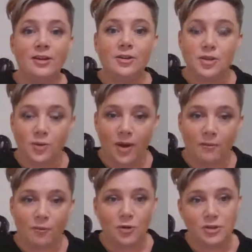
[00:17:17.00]
to
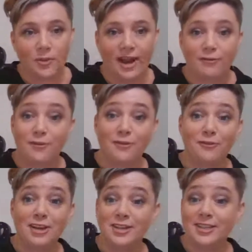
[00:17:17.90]
have walked away from the
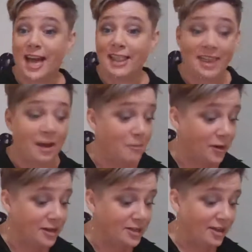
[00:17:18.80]
features at that
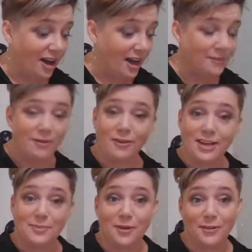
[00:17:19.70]
point in time that
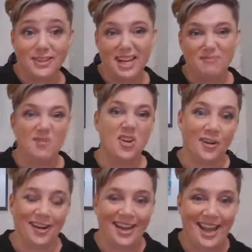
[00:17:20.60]
Facebook have said you're
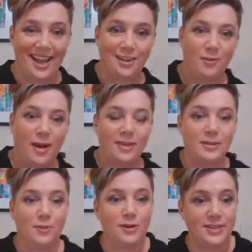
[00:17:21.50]
not going to get throughout
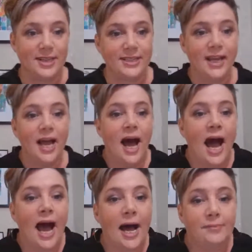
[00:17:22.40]
this process.
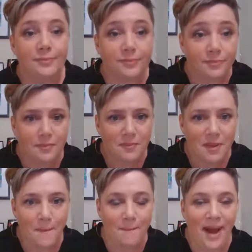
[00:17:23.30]

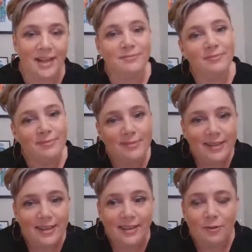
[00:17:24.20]
But
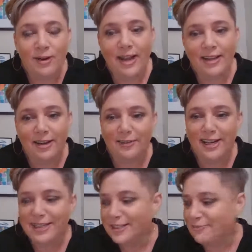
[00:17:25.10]
reality of it
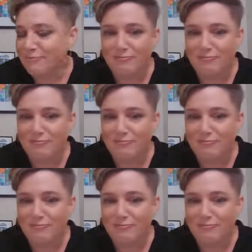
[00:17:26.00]
is,